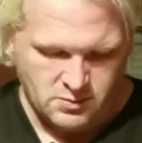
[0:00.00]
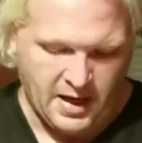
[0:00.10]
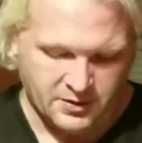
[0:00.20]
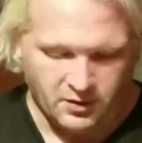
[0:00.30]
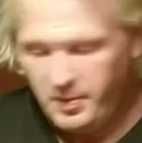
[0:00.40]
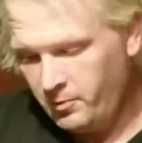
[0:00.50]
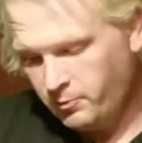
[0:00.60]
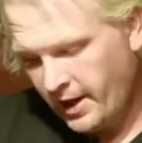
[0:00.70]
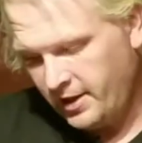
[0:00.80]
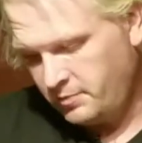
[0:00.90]
Actually, it'll be
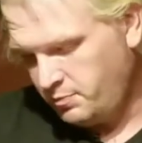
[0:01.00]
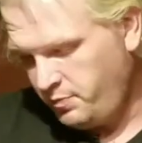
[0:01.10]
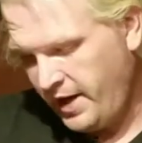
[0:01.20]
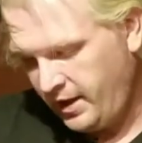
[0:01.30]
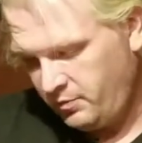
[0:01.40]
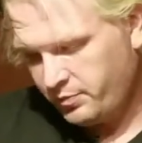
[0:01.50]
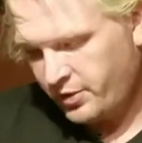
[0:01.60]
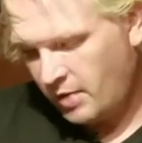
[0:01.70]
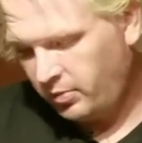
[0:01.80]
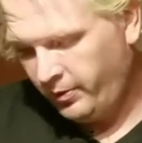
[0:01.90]
ready to paint
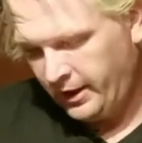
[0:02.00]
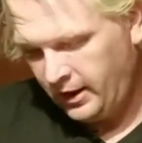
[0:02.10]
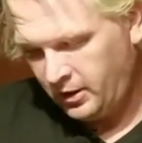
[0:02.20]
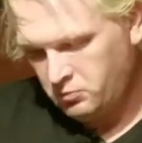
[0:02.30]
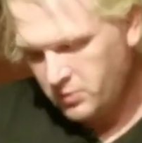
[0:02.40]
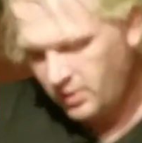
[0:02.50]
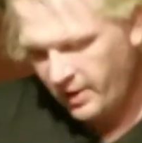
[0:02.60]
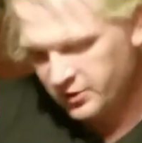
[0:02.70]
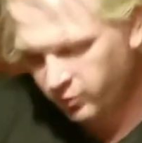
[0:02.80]
probably in about